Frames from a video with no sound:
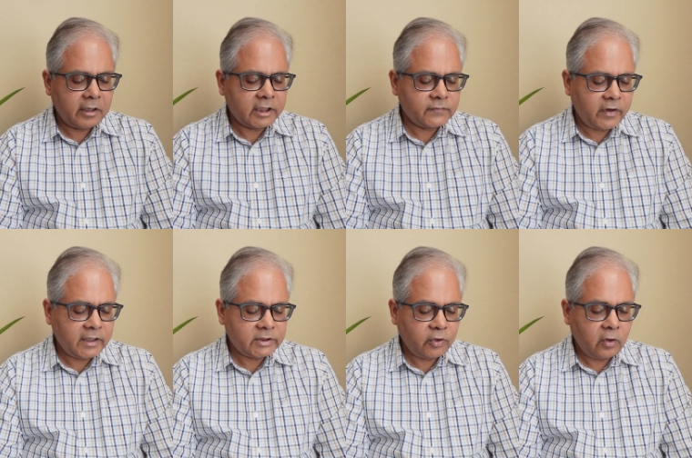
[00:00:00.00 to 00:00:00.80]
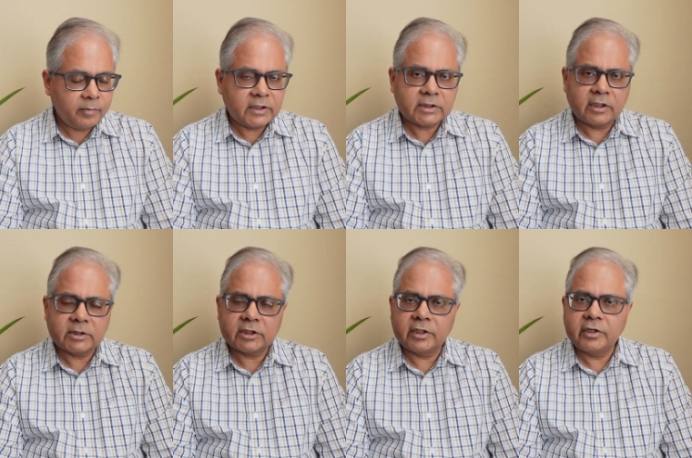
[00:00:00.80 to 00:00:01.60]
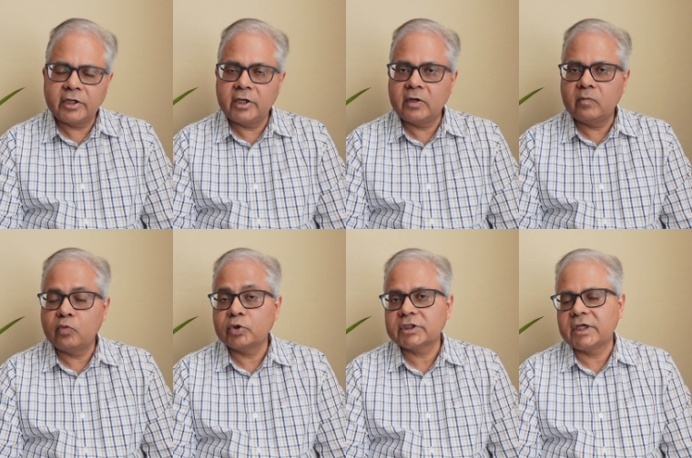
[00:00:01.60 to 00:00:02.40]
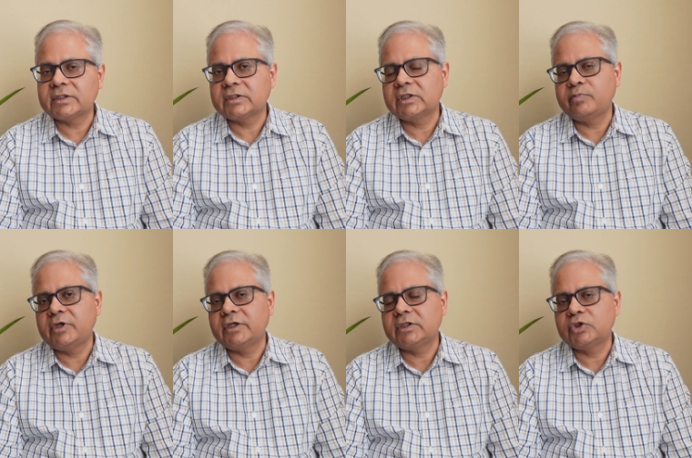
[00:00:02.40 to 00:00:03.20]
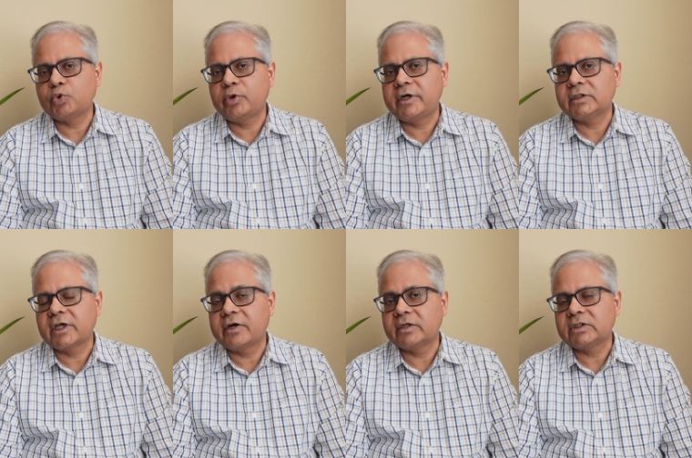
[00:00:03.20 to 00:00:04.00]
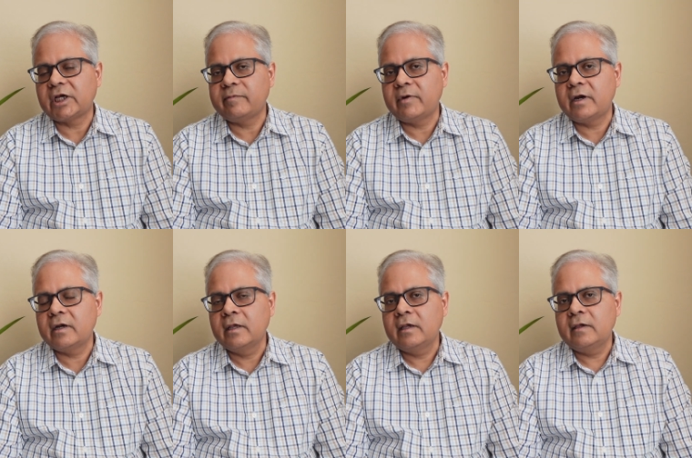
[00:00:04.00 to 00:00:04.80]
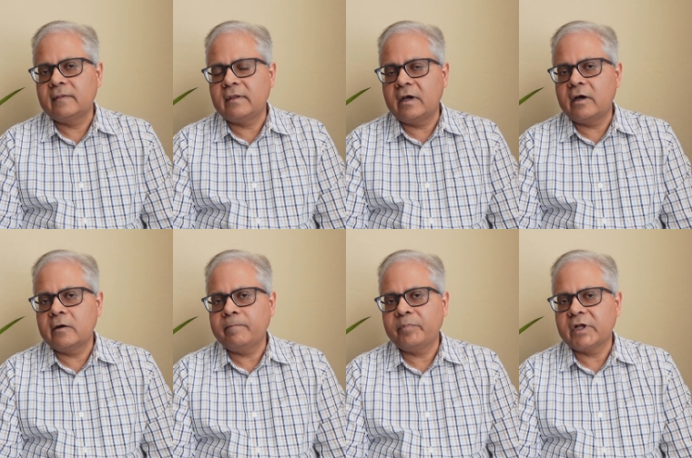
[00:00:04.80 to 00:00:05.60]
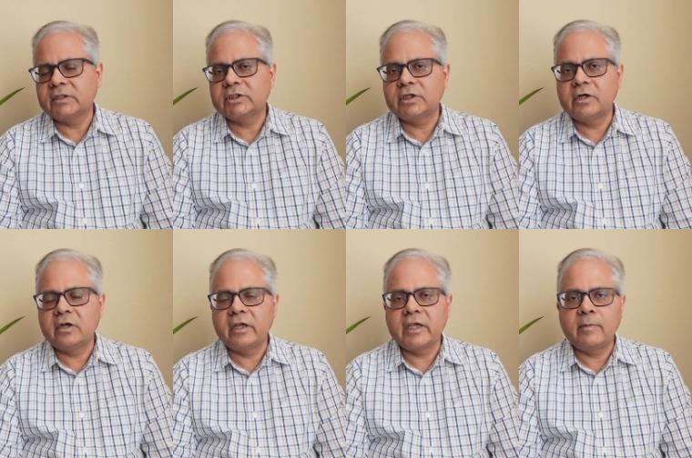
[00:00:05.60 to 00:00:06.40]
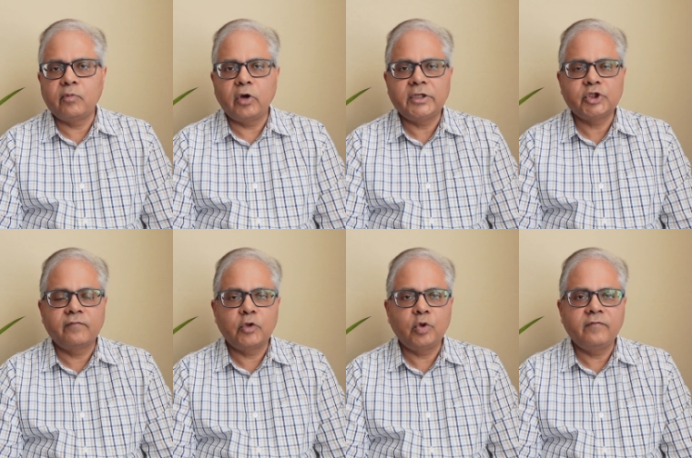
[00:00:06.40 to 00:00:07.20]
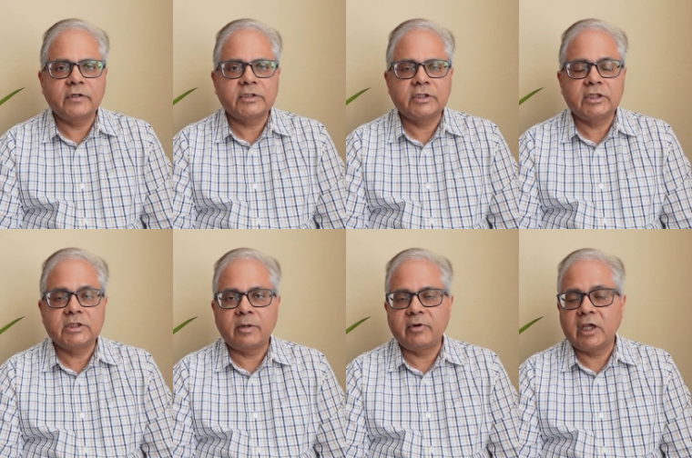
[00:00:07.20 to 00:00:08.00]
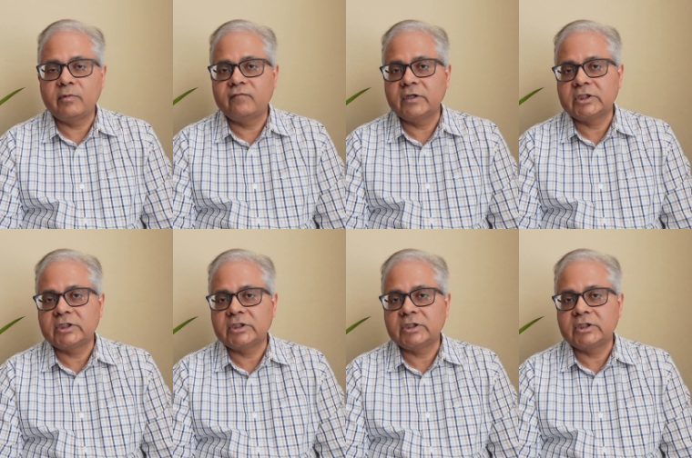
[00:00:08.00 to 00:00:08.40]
as far as Europe is concerned, in most cases the PhD students get a stipend. They are considered like employees of the university, sometime of the